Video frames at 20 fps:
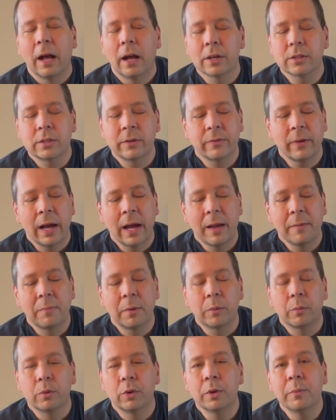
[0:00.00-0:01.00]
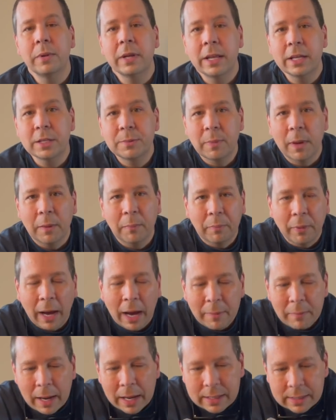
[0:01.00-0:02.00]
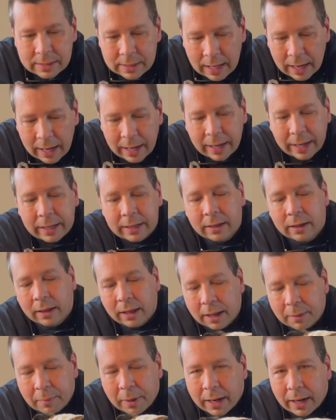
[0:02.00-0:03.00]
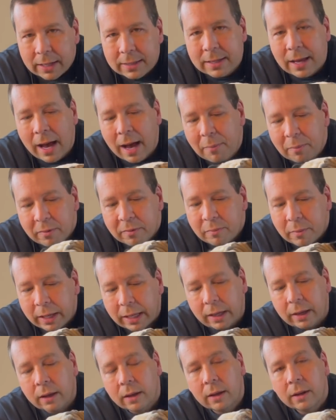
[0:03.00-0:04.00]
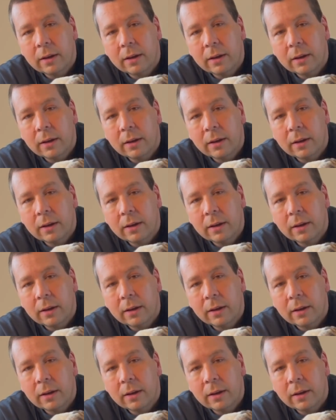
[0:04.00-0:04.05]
I'll survive. But Reuben has been by my side and been on top of me